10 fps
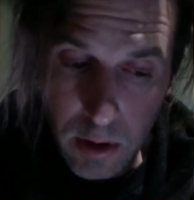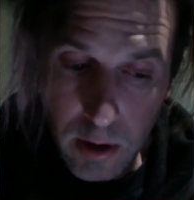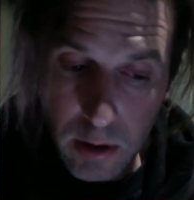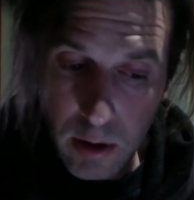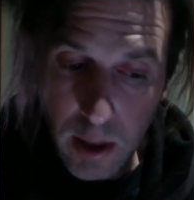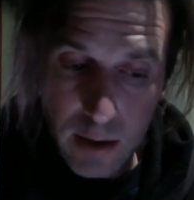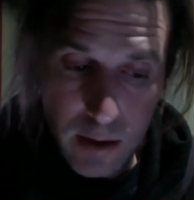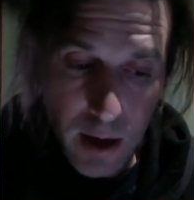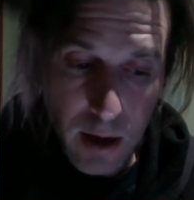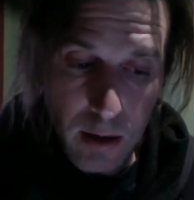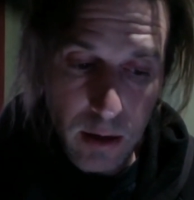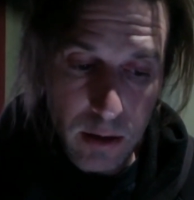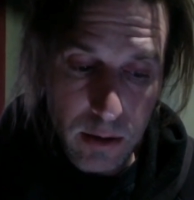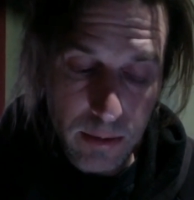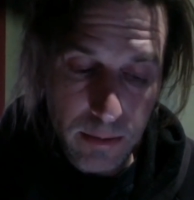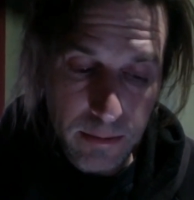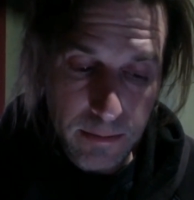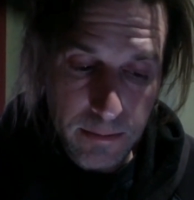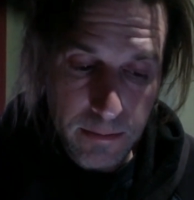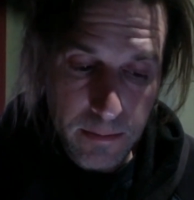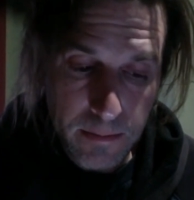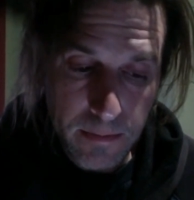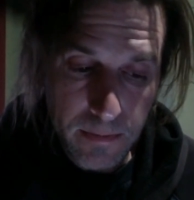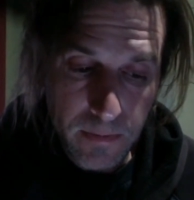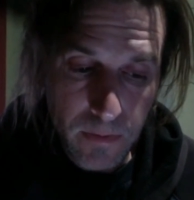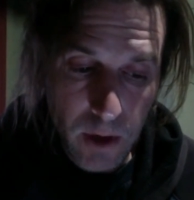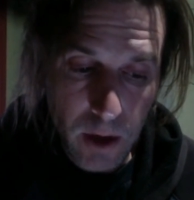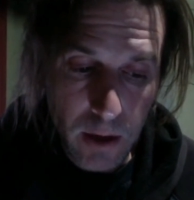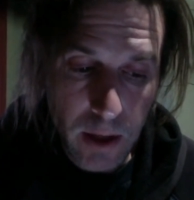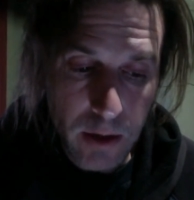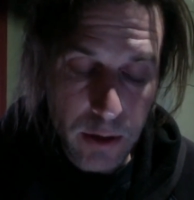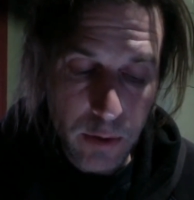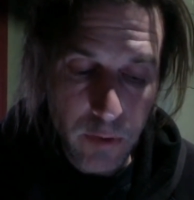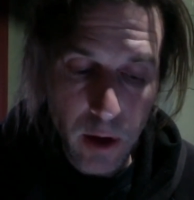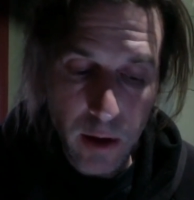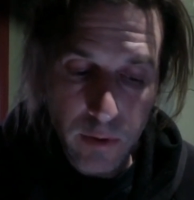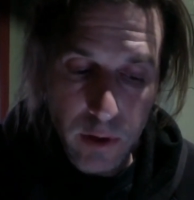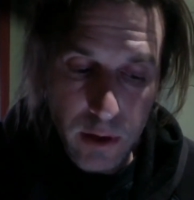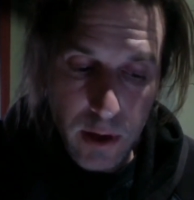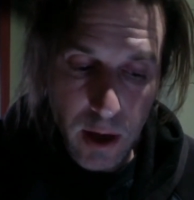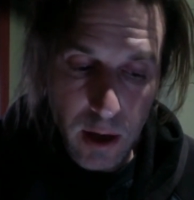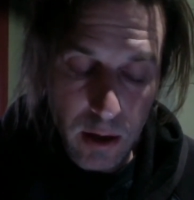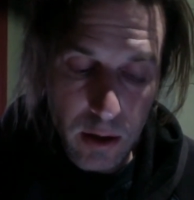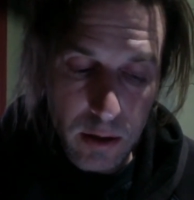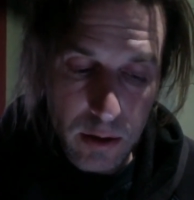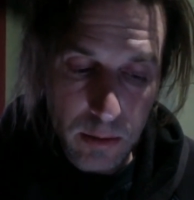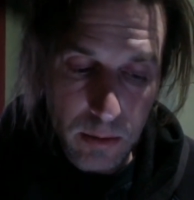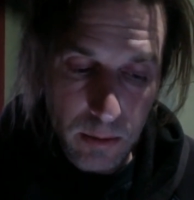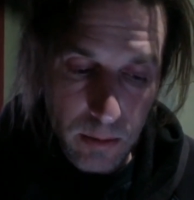in the last cataclysm, and they survived this cataclysm